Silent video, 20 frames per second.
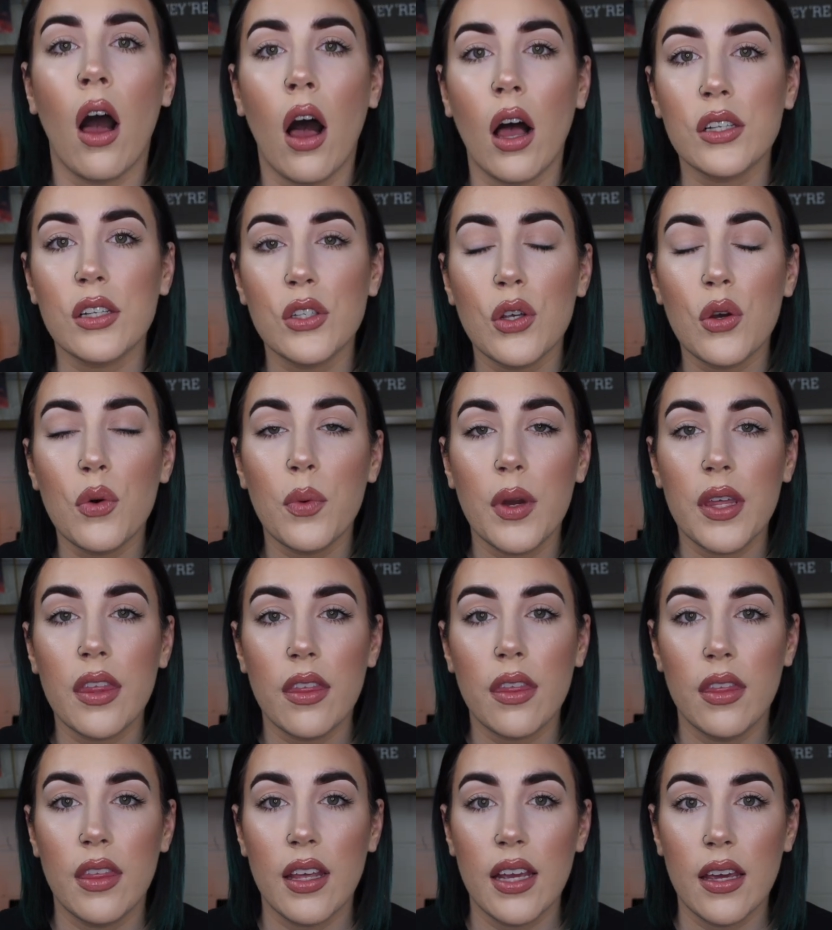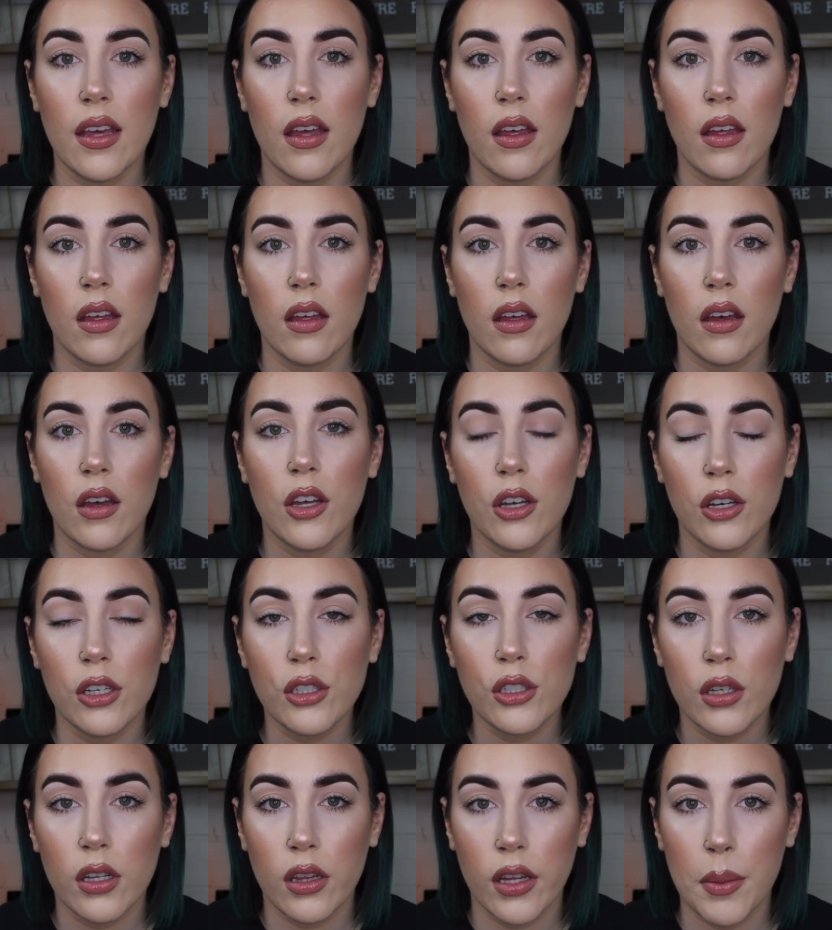Also with the
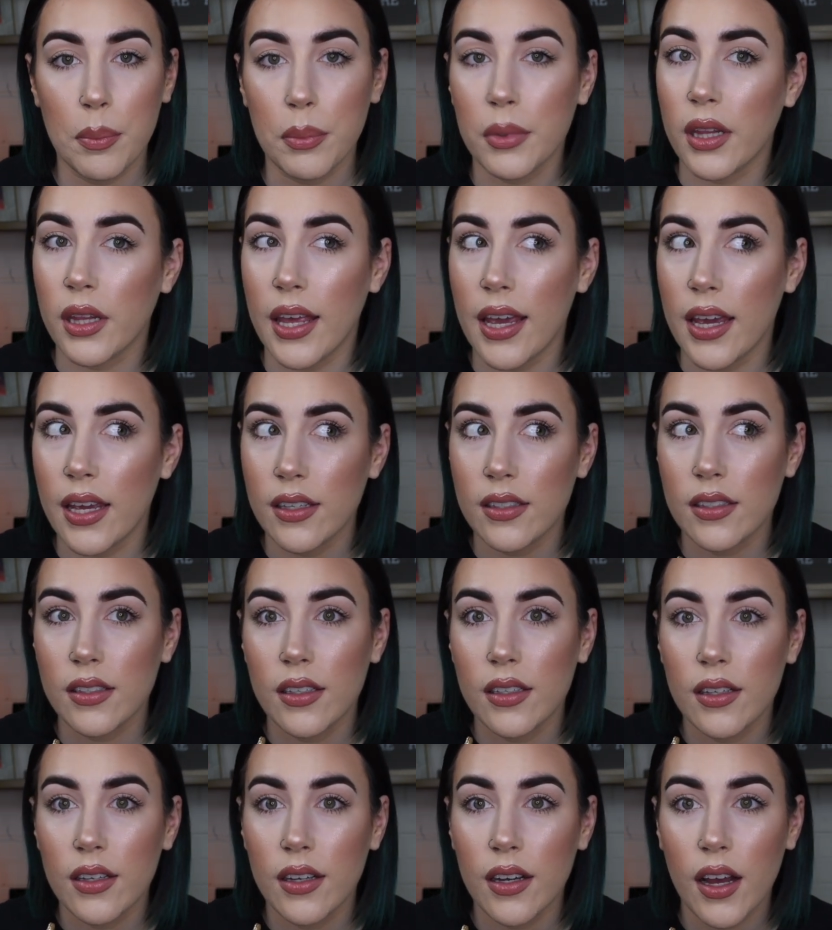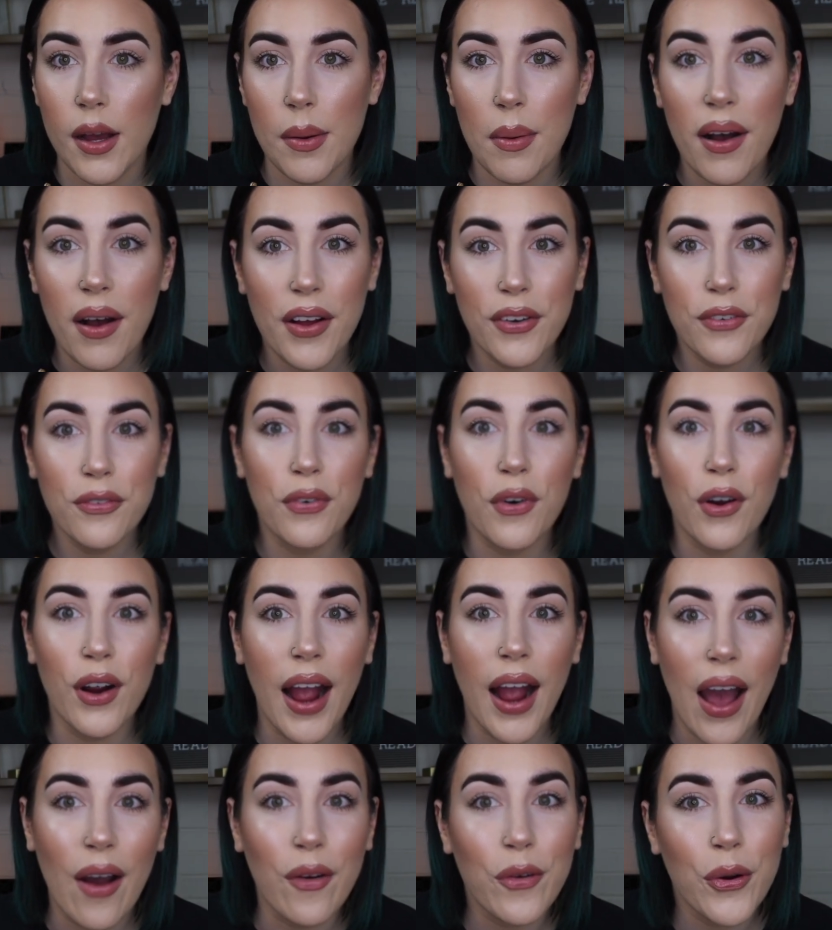Kush lip glaze. Come on,
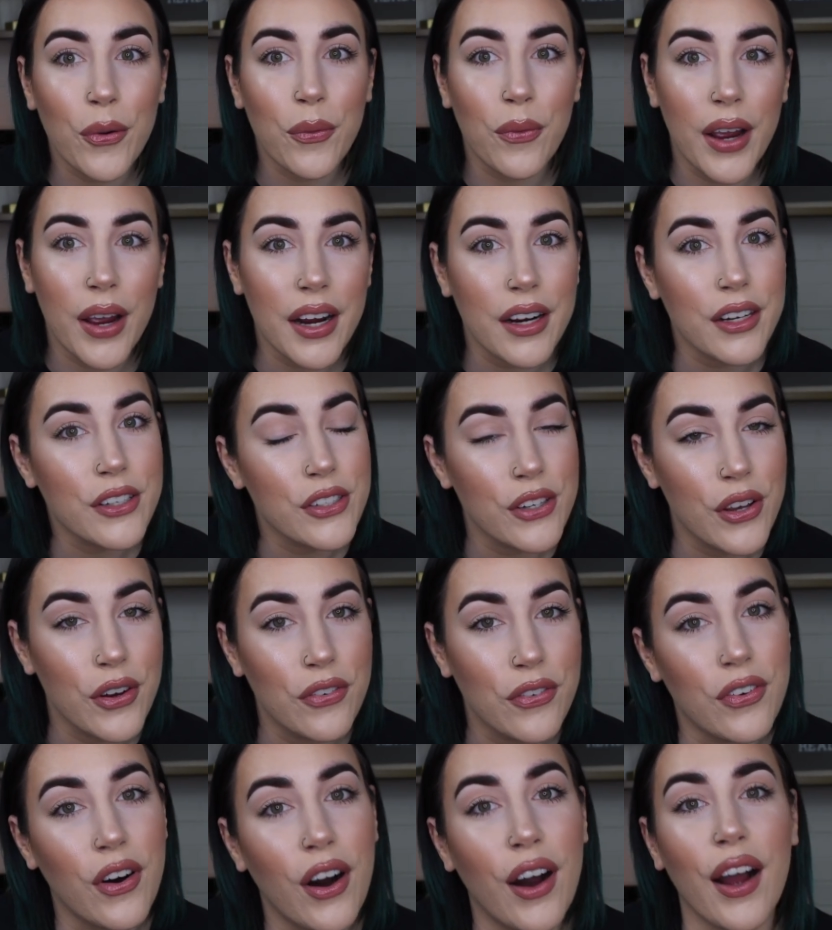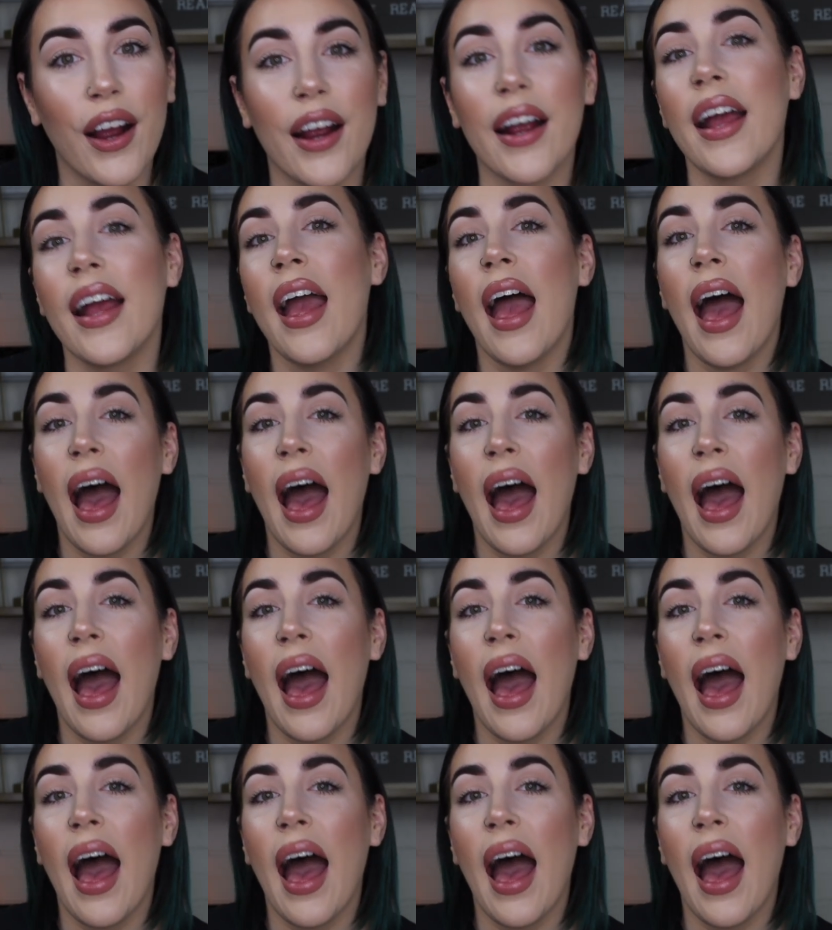4-hour wear so far.